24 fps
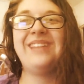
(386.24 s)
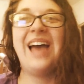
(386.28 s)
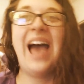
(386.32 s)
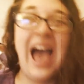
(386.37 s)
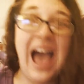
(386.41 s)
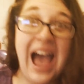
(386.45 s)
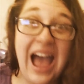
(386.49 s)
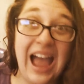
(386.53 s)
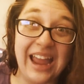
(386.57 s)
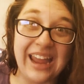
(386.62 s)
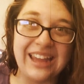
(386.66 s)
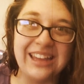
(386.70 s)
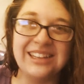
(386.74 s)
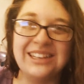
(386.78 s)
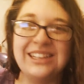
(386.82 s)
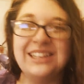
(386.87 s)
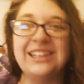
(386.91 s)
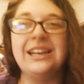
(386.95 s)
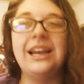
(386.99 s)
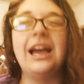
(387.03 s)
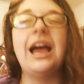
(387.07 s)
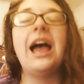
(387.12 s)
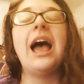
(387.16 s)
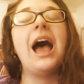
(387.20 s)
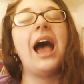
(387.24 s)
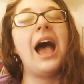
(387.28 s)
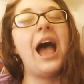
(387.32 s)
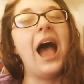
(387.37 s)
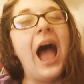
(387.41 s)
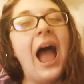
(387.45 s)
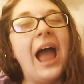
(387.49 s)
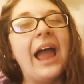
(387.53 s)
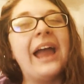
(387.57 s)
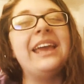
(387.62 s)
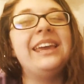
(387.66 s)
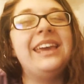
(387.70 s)
Hi.
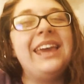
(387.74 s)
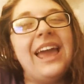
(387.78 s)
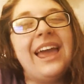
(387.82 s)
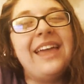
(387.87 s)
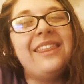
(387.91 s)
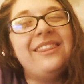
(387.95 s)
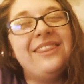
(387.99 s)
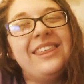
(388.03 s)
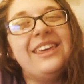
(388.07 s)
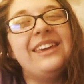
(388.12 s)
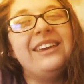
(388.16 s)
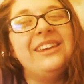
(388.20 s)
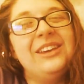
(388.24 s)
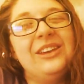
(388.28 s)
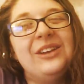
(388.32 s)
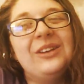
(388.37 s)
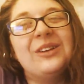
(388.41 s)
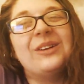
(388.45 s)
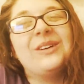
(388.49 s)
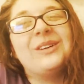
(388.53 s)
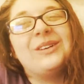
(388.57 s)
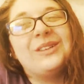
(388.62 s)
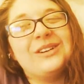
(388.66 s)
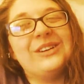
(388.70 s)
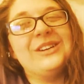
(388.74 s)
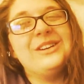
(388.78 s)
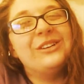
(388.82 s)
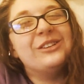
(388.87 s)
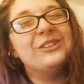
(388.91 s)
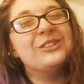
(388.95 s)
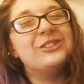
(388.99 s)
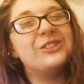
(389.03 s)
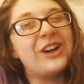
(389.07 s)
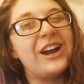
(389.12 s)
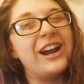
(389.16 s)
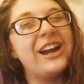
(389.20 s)
I get that you're
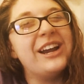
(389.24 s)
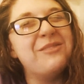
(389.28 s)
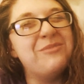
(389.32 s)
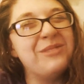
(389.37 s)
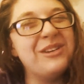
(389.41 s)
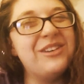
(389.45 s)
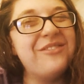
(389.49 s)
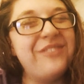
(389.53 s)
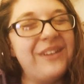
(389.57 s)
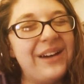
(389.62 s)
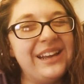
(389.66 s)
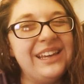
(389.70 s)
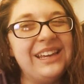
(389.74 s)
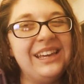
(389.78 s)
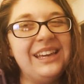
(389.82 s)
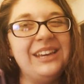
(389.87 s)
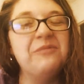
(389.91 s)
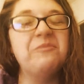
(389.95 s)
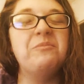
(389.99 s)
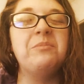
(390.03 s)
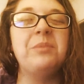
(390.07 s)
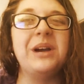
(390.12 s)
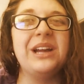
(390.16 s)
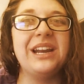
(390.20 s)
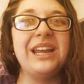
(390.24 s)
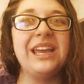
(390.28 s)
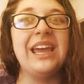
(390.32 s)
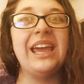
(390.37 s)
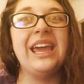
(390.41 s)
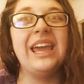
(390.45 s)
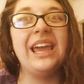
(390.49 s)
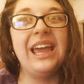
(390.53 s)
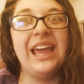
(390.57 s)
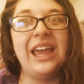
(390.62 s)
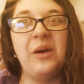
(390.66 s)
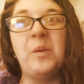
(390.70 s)
trying to be funny, but
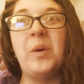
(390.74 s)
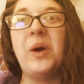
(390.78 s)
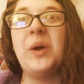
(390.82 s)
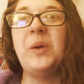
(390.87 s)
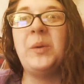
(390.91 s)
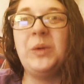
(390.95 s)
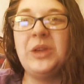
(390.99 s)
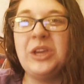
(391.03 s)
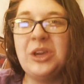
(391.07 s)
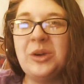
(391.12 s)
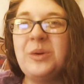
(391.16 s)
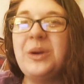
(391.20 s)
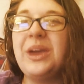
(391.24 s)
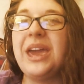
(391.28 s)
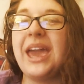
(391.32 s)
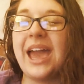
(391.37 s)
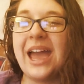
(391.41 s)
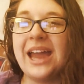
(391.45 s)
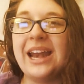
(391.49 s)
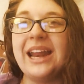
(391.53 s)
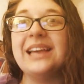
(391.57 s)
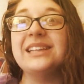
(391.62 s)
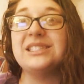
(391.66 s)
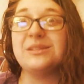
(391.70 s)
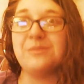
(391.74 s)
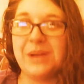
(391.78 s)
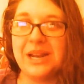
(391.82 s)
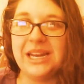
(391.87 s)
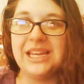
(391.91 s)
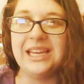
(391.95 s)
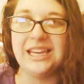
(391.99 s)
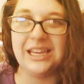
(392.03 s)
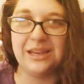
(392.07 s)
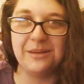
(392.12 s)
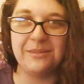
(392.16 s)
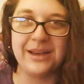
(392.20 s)
when you get as
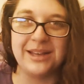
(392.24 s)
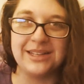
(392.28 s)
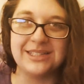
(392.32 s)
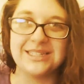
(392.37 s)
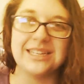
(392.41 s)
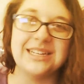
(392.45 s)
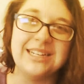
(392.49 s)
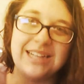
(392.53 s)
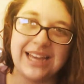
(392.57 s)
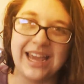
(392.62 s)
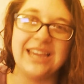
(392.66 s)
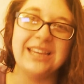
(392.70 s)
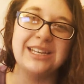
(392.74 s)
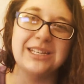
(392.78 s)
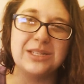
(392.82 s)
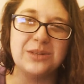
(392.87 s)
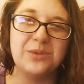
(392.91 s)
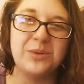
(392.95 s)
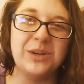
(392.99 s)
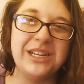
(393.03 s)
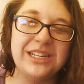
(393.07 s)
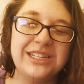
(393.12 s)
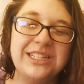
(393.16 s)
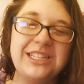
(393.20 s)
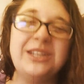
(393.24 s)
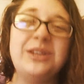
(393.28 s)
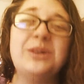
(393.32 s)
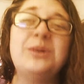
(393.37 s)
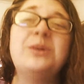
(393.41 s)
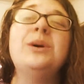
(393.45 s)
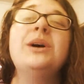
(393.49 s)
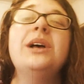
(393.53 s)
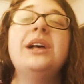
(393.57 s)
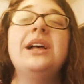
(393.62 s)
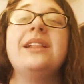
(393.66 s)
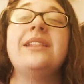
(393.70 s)
many emails a day as we
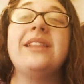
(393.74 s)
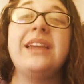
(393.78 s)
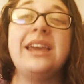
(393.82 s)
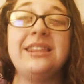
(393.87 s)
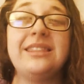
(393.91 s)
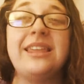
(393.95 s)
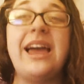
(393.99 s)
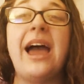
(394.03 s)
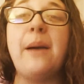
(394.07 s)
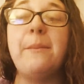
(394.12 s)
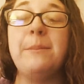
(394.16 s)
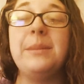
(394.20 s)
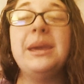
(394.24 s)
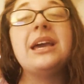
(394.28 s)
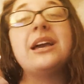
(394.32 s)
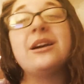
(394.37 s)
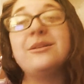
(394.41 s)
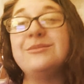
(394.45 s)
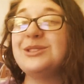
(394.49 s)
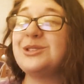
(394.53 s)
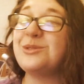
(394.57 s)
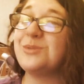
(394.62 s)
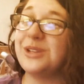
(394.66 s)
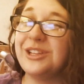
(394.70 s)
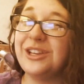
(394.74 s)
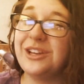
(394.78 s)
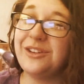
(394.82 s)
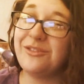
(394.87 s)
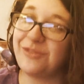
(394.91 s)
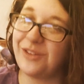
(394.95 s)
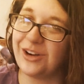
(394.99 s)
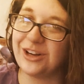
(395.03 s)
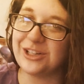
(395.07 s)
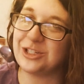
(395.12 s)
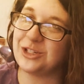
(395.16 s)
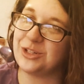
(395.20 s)
do, like that becomes really
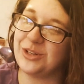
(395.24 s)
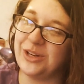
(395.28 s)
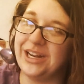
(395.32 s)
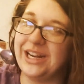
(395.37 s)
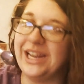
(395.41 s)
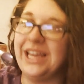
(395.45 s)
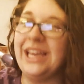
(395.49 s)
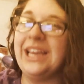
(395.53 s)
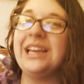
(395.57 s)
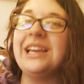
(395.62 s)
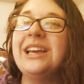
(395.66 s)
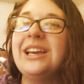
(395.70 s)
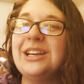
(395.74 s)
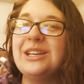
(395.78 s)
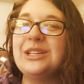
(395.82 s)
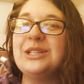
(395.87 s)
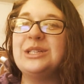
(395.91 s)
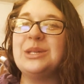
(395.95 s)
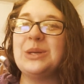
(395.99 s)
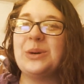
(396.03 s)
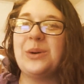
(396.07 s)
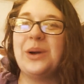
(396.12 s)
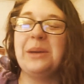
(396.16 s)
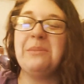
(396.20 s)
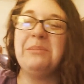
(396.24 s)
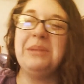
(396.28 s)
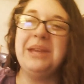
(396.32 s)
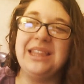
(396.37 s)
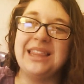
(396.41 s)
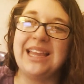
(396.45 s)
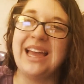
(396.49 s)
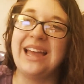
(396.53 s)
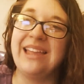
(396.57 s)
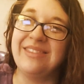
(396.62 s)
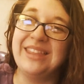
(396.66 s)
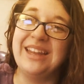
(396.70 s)
frustrating. So I
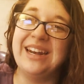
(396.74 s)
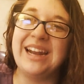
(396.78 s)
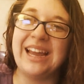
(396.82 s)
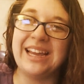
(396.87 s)
mean that in the